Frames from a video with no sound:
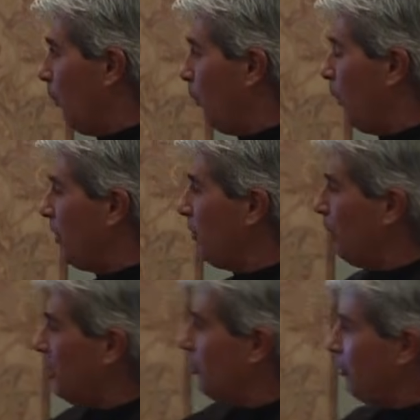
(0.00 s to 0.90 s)
when
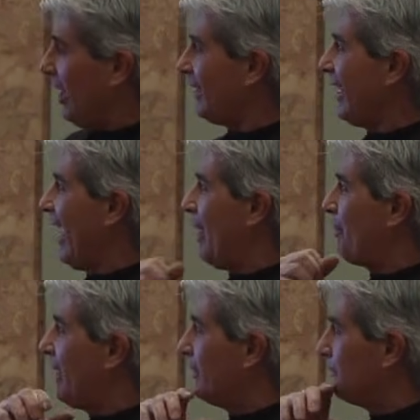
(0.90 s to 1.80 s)
you check the
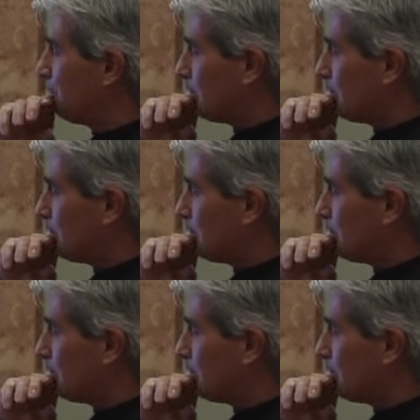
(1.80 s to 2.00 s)
app out,